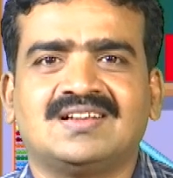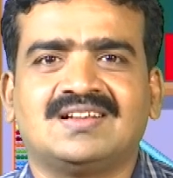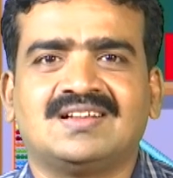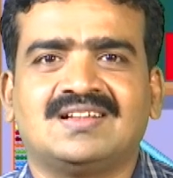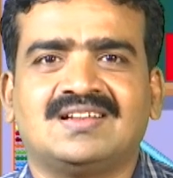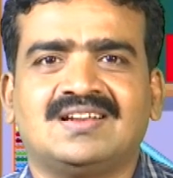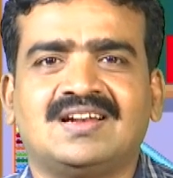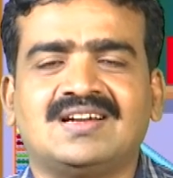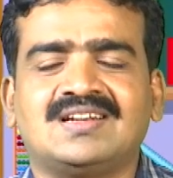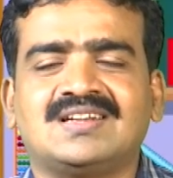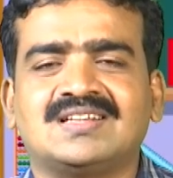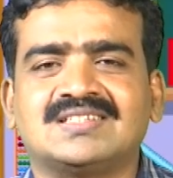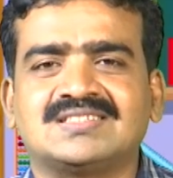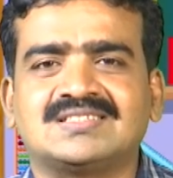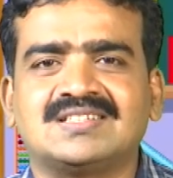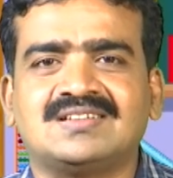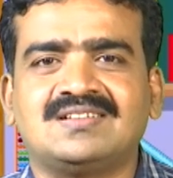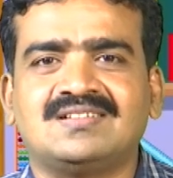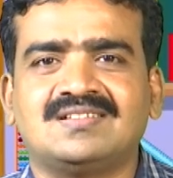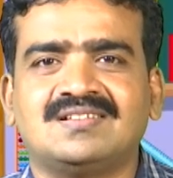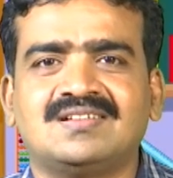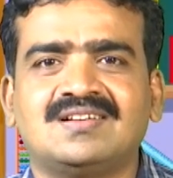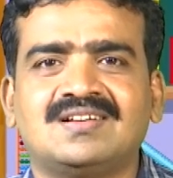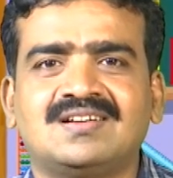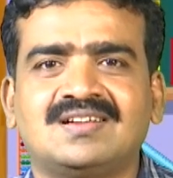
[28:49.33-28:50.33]
Let us
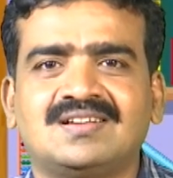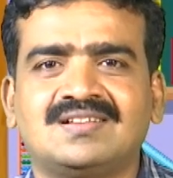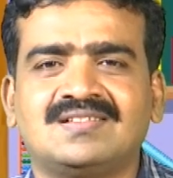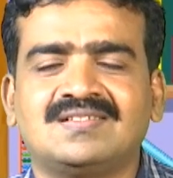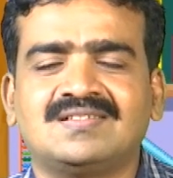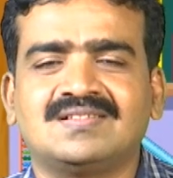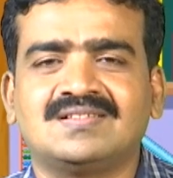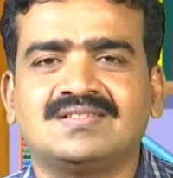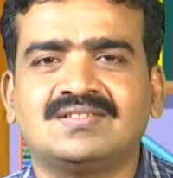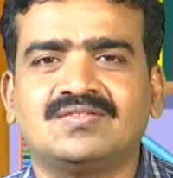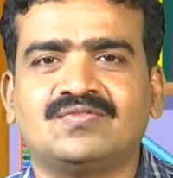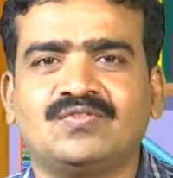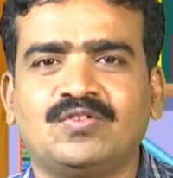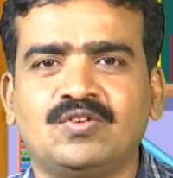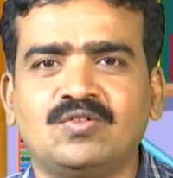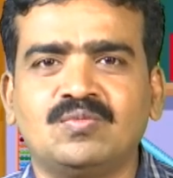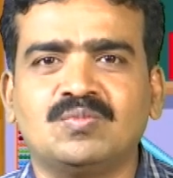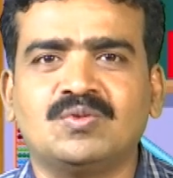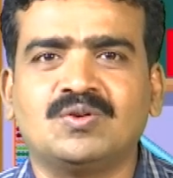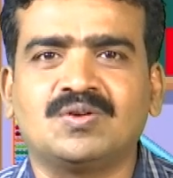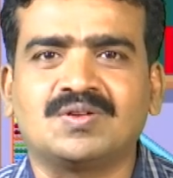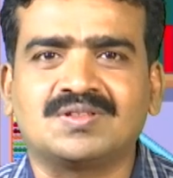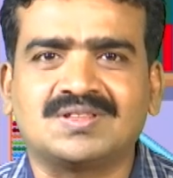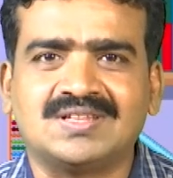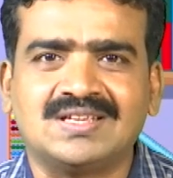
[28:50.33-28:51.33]
learn a few
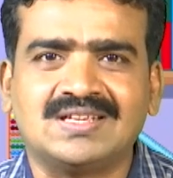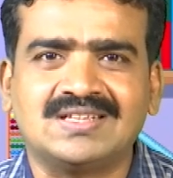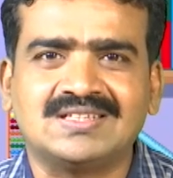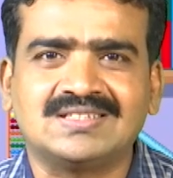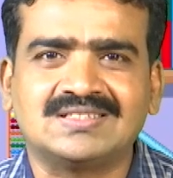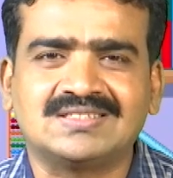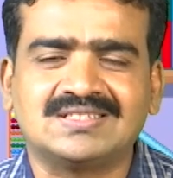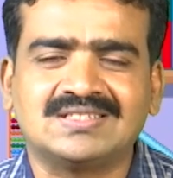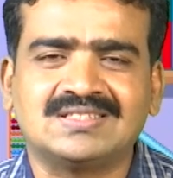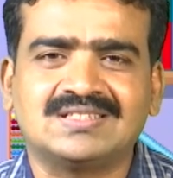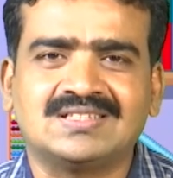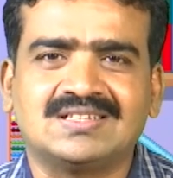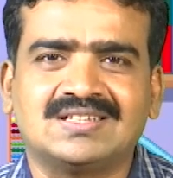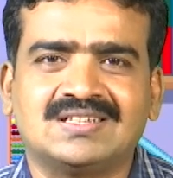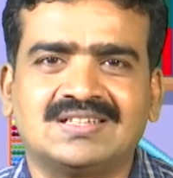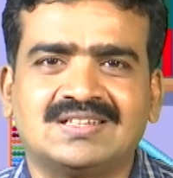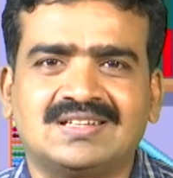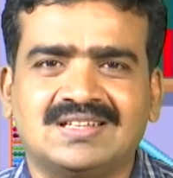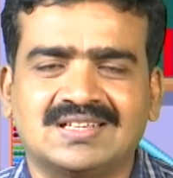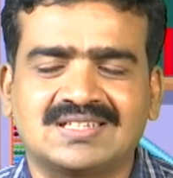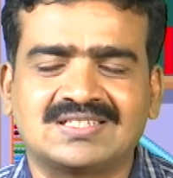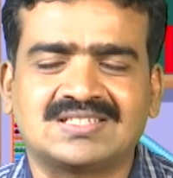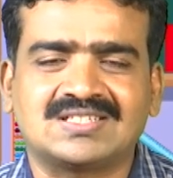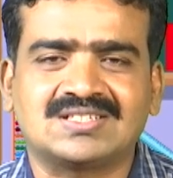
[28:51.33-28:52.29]
more things in the next